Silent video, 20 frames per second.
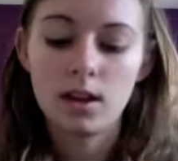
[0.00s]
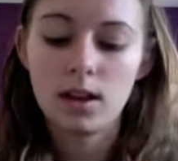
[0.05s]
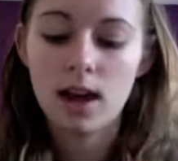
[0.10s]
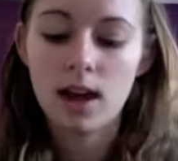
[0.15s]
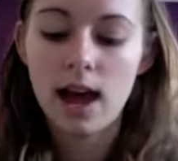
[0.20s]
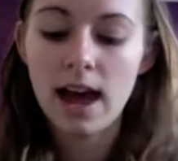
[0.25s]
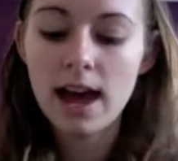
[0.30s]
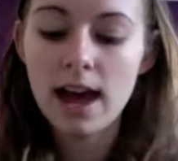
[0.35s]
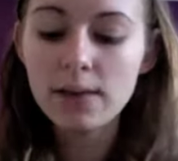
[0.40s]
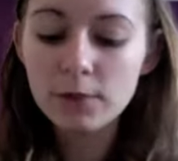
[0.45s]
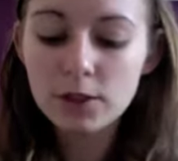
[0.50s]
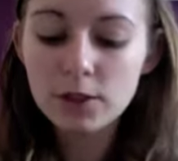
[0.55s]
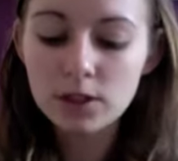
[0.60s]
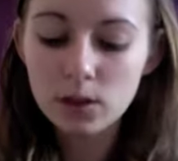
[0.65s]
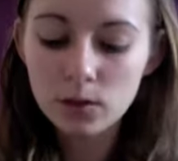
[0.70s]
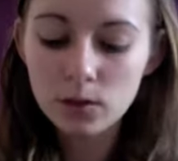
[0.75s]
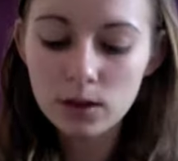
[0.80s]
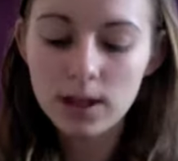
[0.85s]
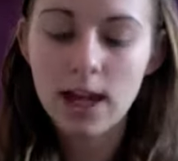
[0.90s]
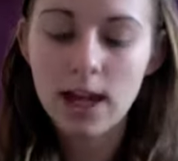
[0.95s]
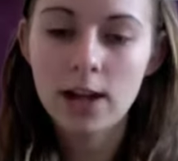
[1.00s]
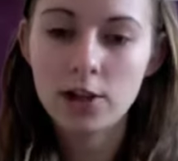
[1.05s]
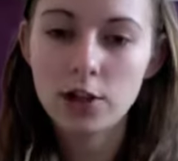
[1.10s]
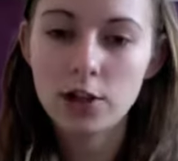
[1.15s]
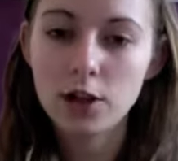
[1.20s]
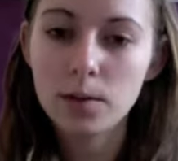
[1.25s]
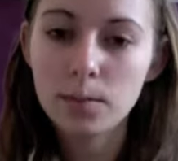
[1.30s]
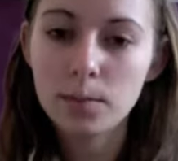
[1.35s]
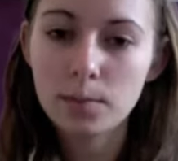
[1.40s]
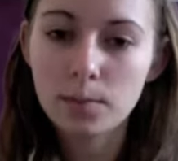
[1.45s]
I have a Sonia
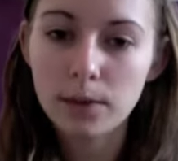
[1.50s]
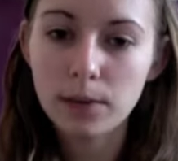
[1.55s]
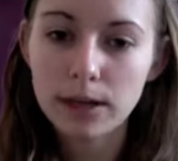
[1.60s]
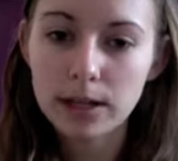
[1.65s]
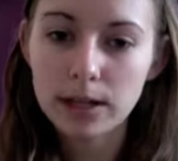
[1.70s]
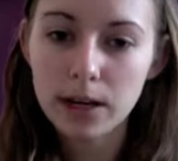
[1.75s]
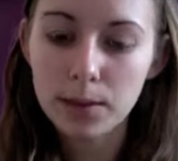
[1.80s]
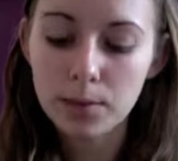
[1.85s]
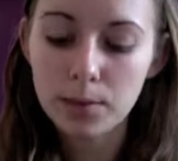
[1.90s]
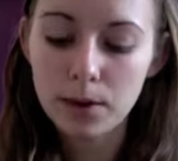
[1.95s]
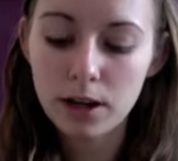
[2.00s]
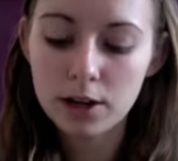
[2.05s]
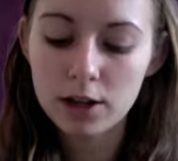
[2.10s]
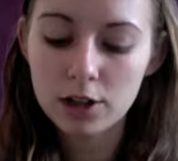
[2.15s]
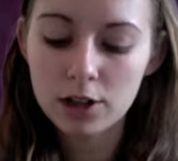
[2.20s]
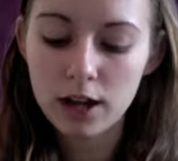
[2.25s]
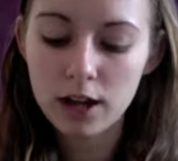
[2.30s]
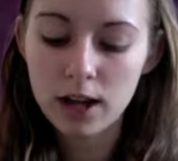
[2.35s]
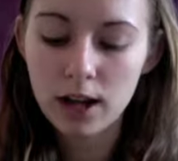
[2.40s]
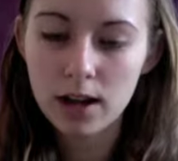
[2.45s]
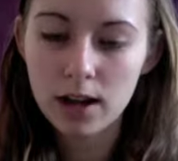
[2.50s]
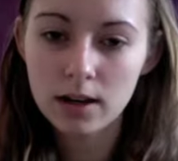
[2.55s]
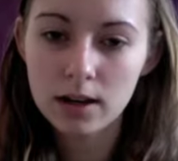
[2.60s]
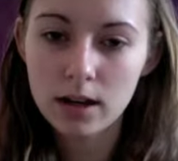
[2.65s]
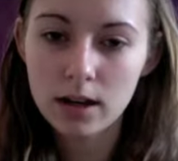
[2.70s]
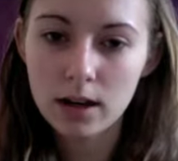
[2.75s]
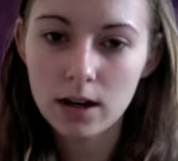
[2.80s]
Kashuk blending brush, and